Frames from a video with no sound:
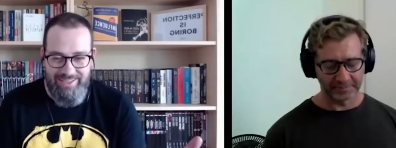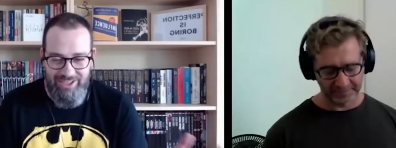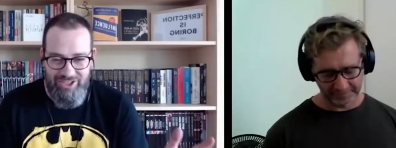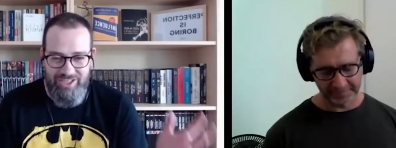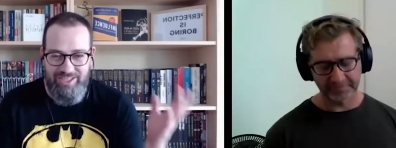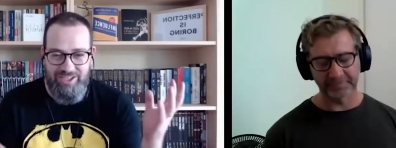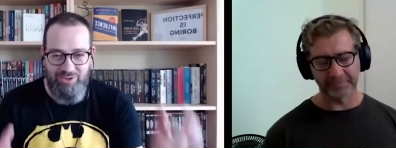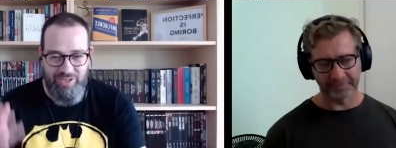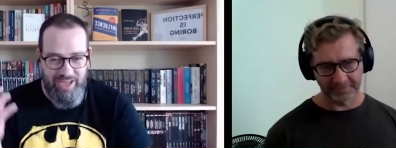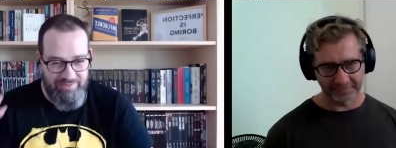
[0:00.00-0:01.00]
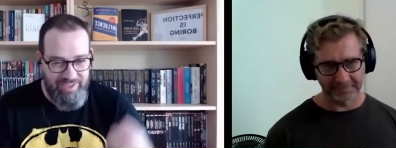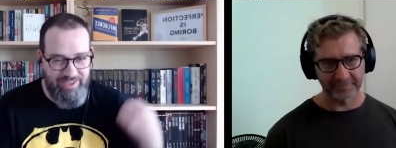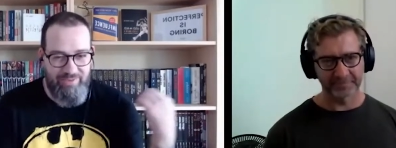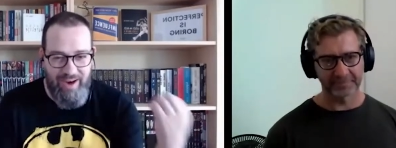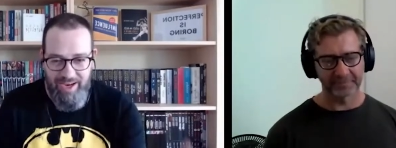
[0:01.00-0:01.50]
Speaker 1: It's just that you have
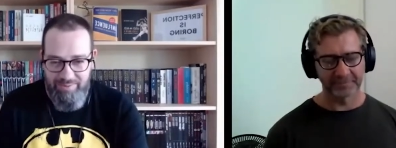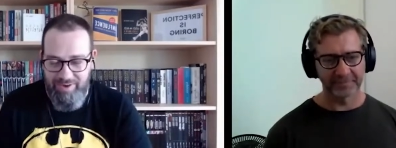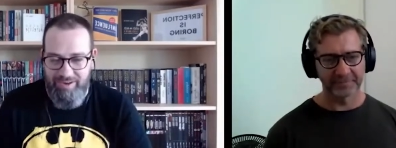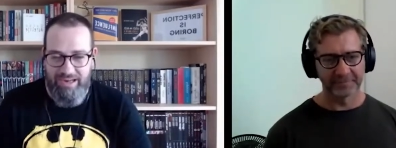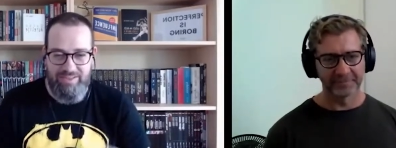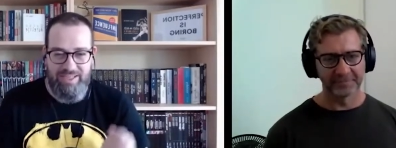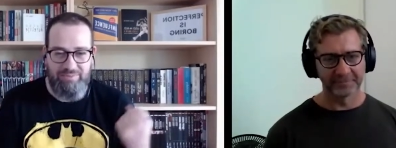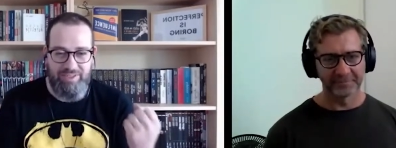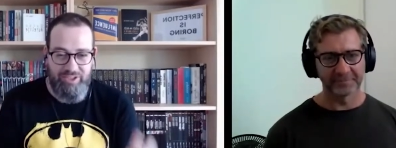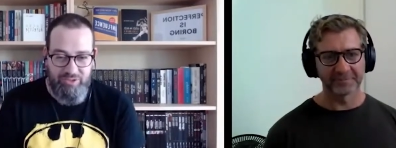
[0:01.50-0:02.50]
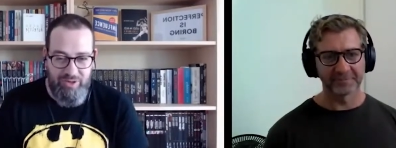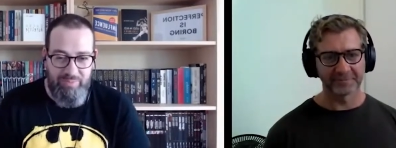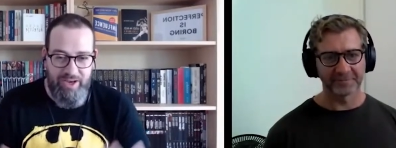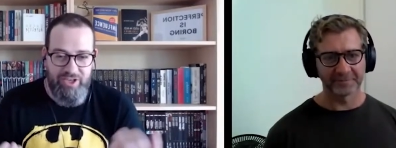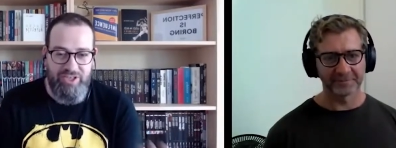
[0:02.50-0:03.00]
that vibe around something that you're
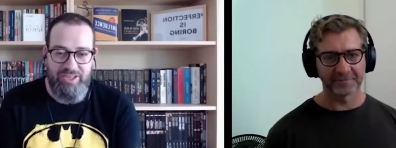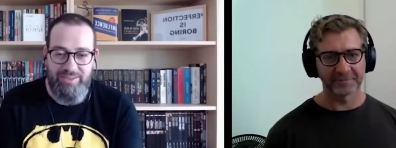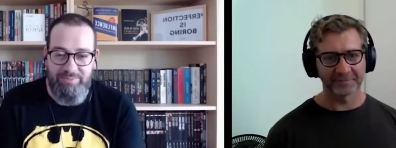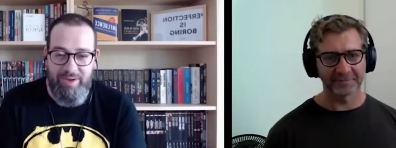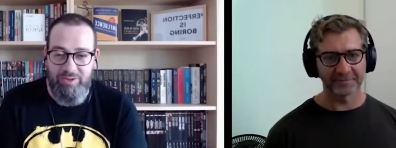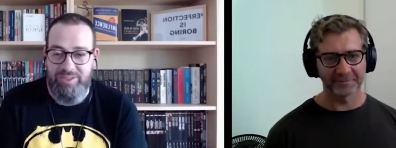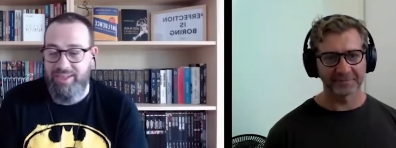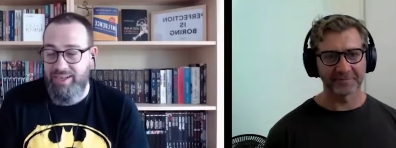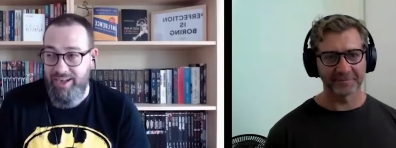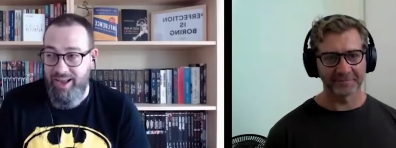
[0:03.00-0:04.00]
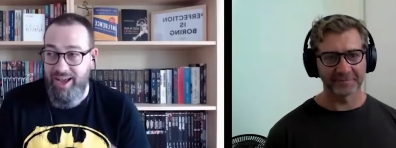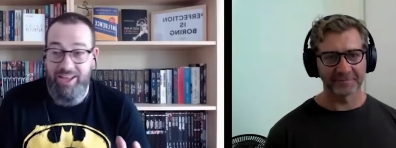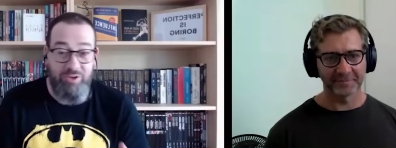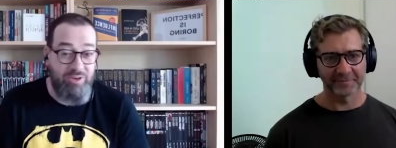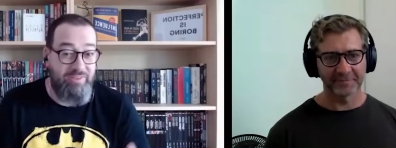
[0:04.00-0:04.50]
passionate about
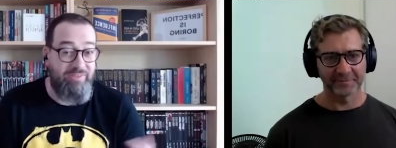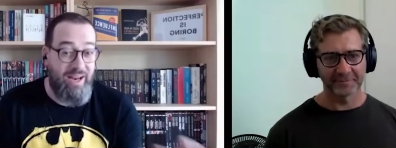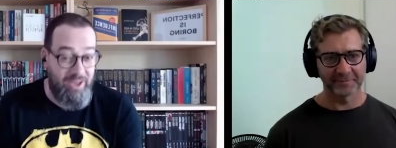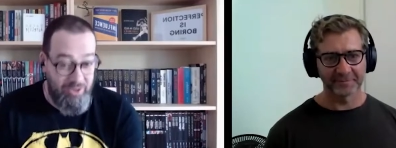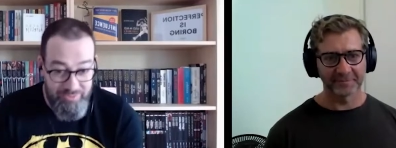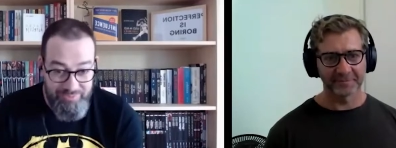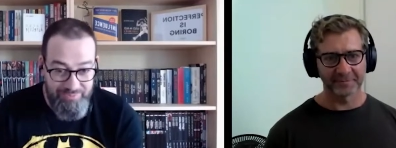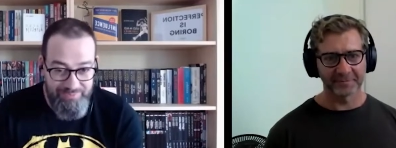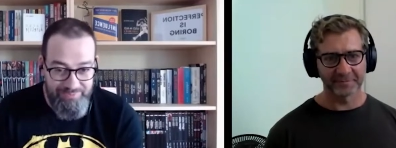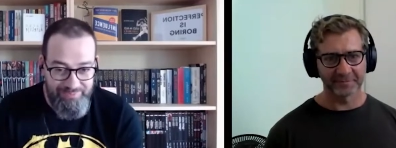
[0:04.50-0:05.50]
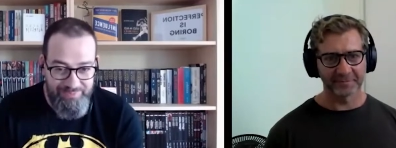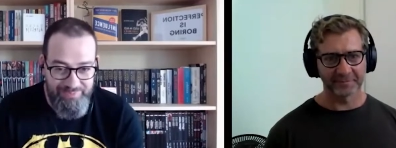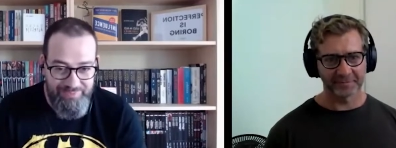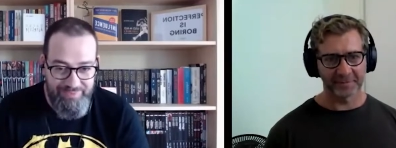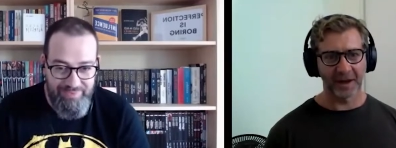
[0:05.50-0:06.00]
and you give value.
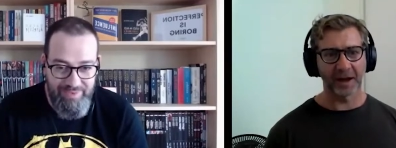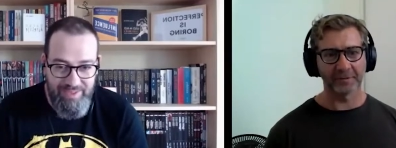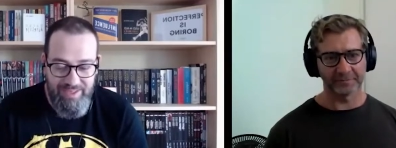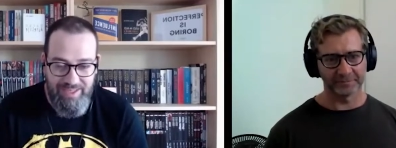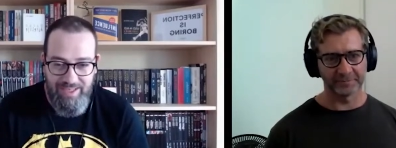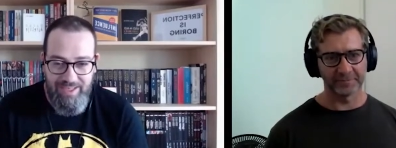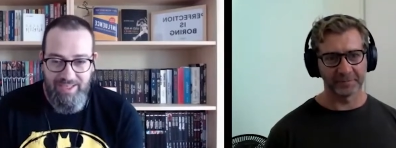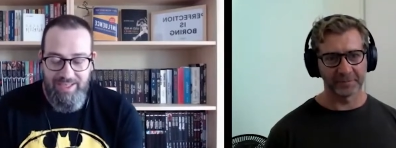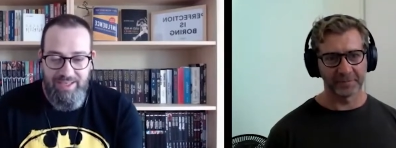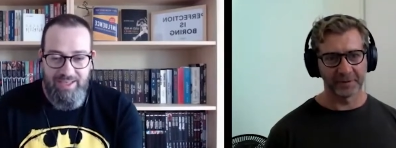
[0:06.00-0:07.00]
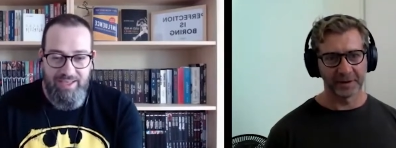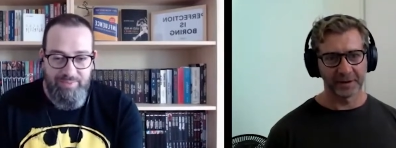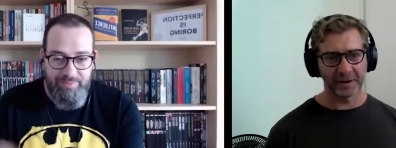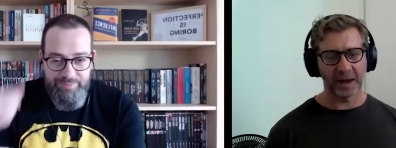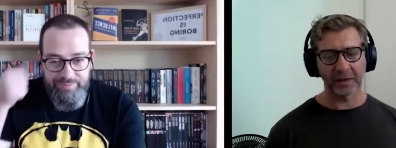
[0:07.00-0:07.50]
Speaker 2: Yeah.
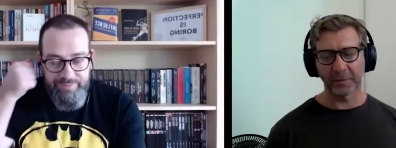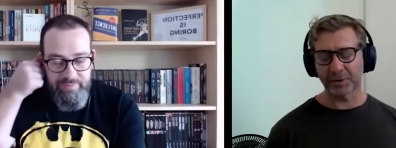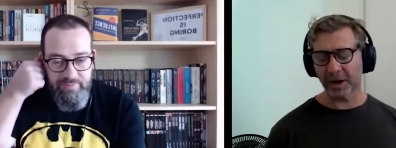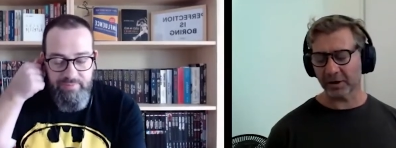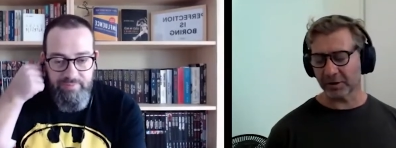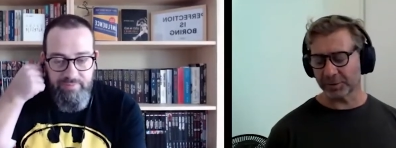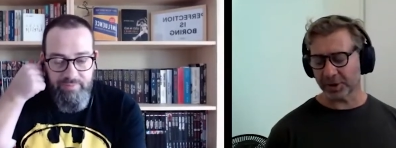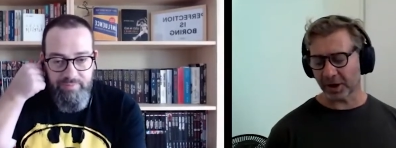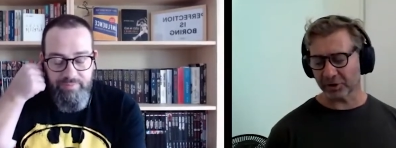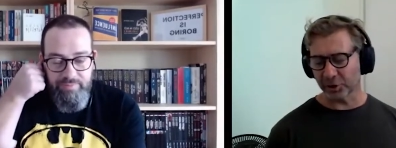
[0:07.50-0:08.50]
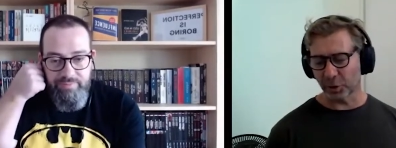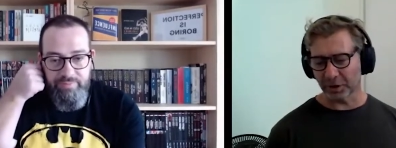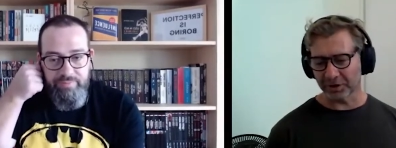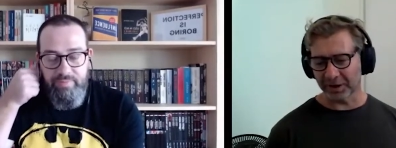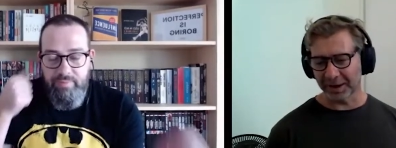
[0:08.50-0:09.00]
Yeah, the product, the production
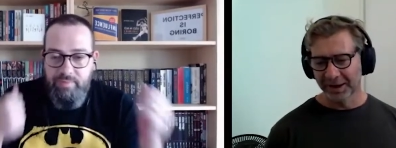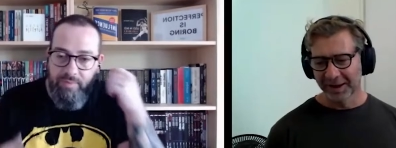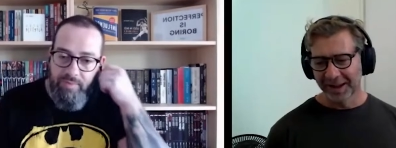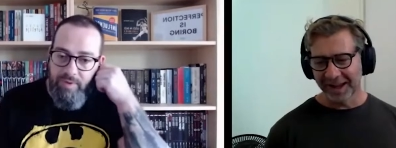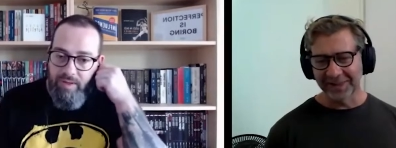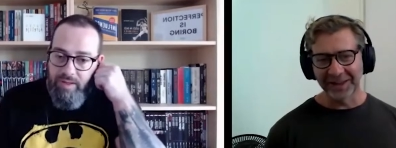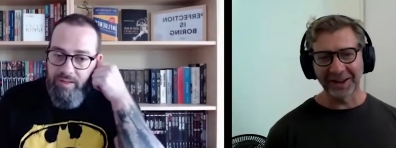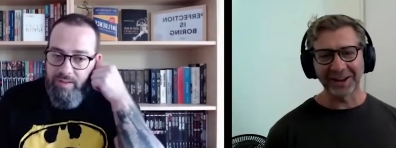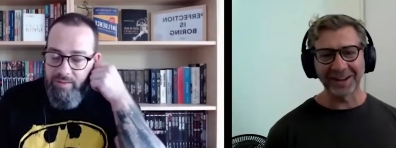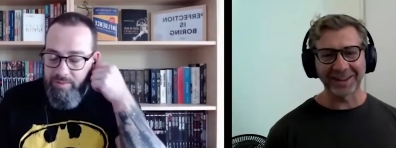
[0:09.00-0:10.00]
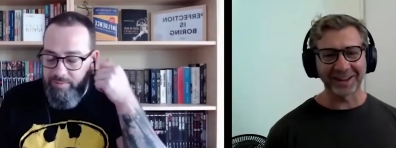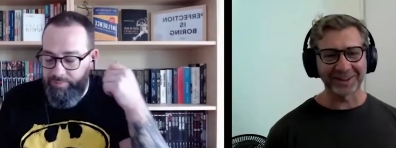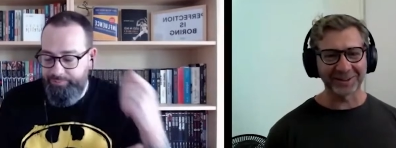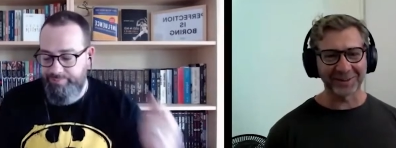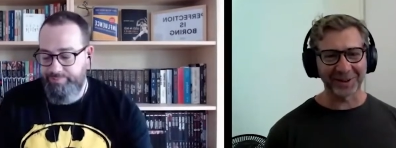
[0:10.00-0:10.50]
quality in the earlier
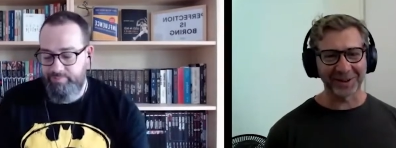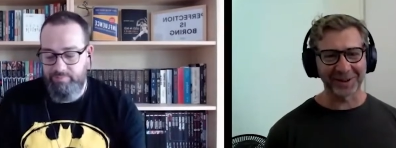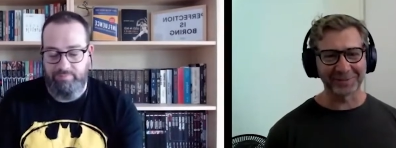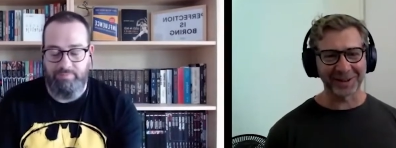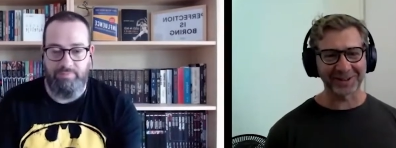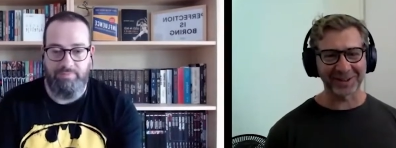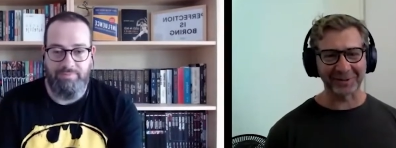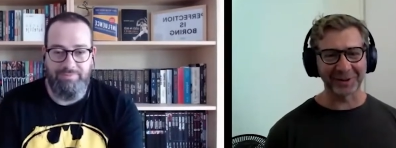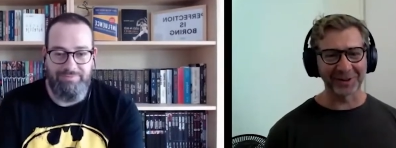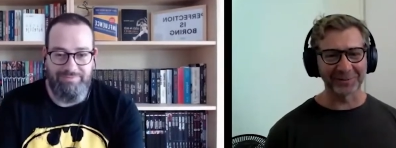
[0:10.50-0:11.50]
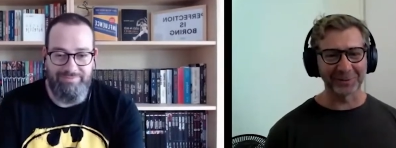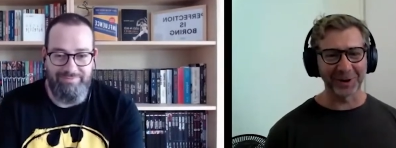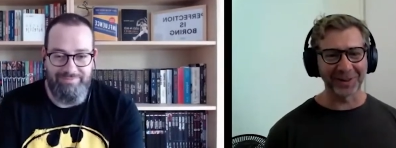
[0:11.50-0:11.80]
days of uh, Pitch Lab weren't, weren't